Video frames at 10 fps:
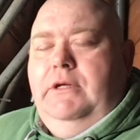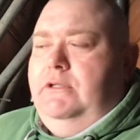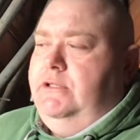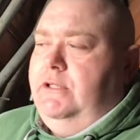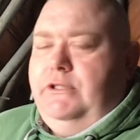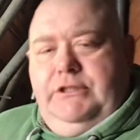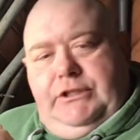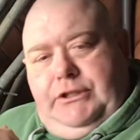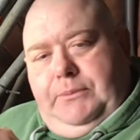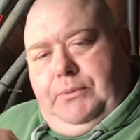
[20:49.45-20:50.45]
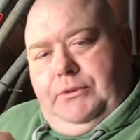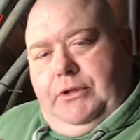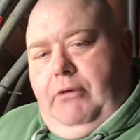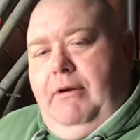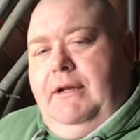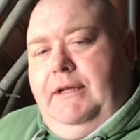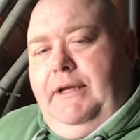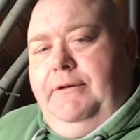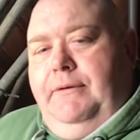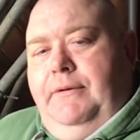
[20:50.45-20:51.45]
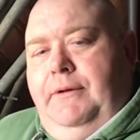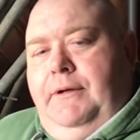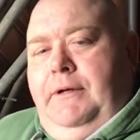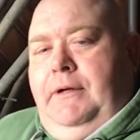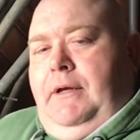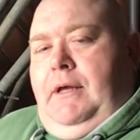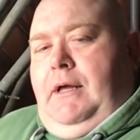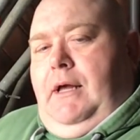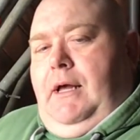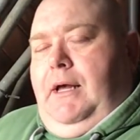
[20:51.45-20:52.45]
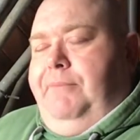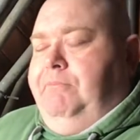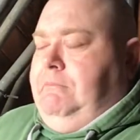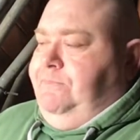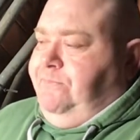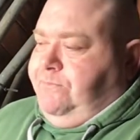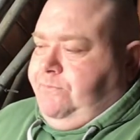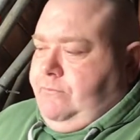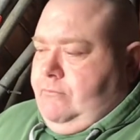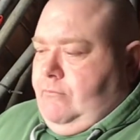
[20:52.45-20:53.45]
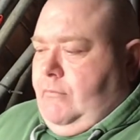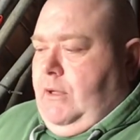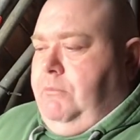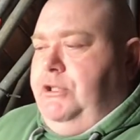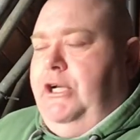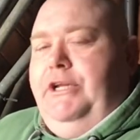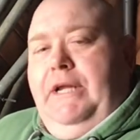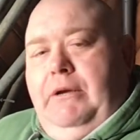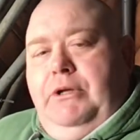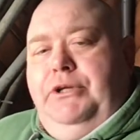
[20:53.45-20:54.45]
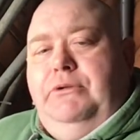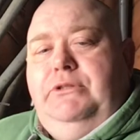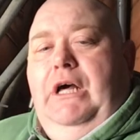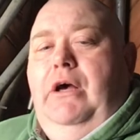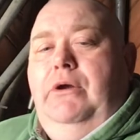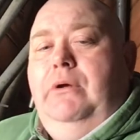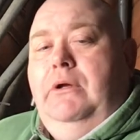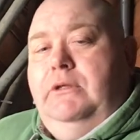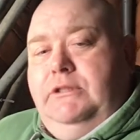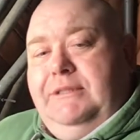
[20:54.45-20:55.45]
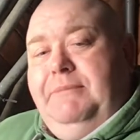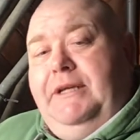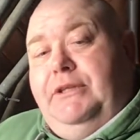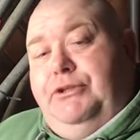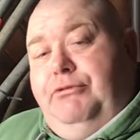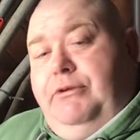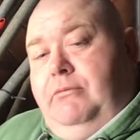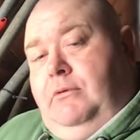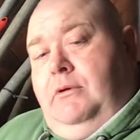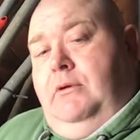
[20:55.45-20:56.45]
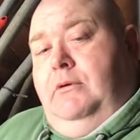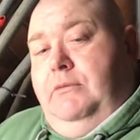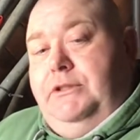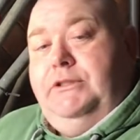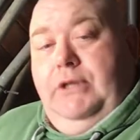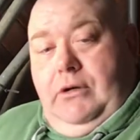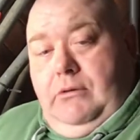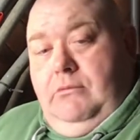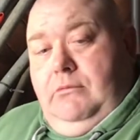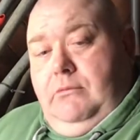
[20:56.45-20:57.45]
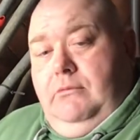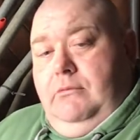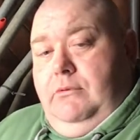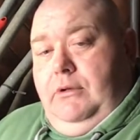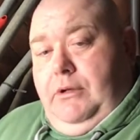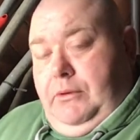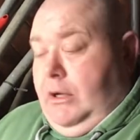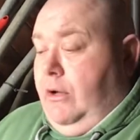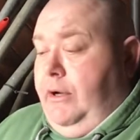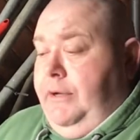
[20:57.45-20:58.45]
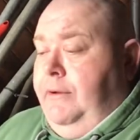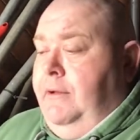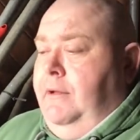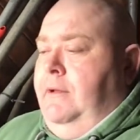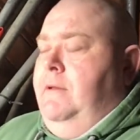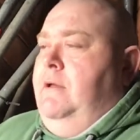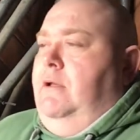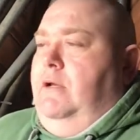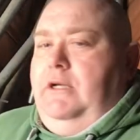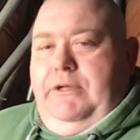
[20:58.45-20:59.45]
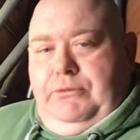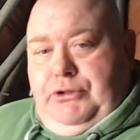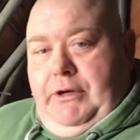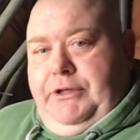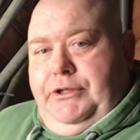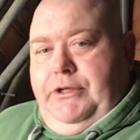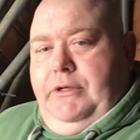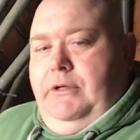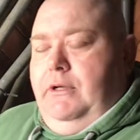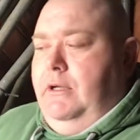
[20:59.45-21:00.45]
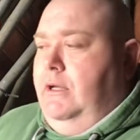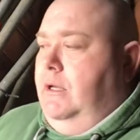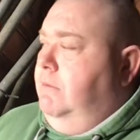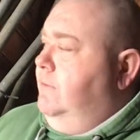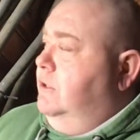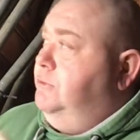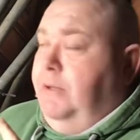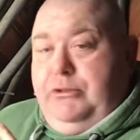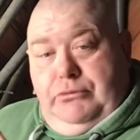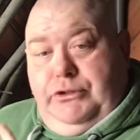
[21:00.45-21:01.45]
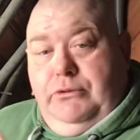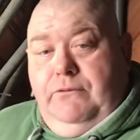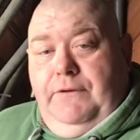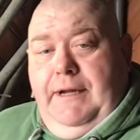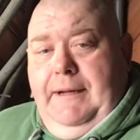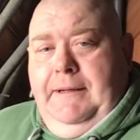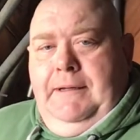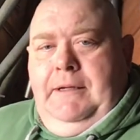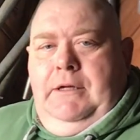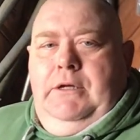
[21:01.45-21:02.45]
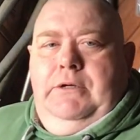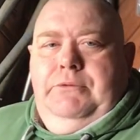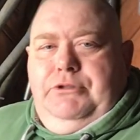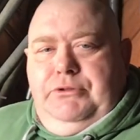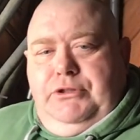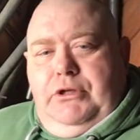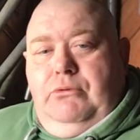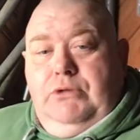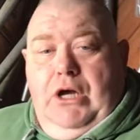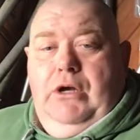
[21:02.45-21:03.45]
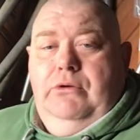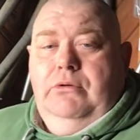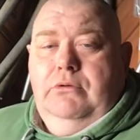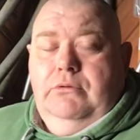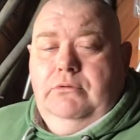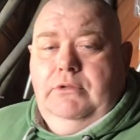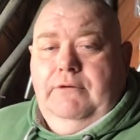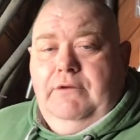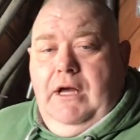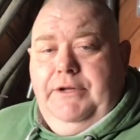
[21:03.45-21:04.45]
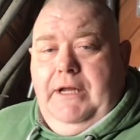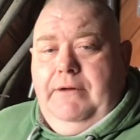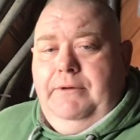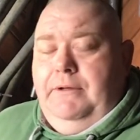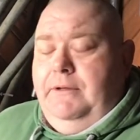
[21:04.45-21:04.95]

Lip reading: because a lot of seeds you can put directly in. I'll be showing you how I use the hoe to make the drill, which is a hole, a line, like a little trench. I've got a special tool for that, which is an old hoe that I've cut down.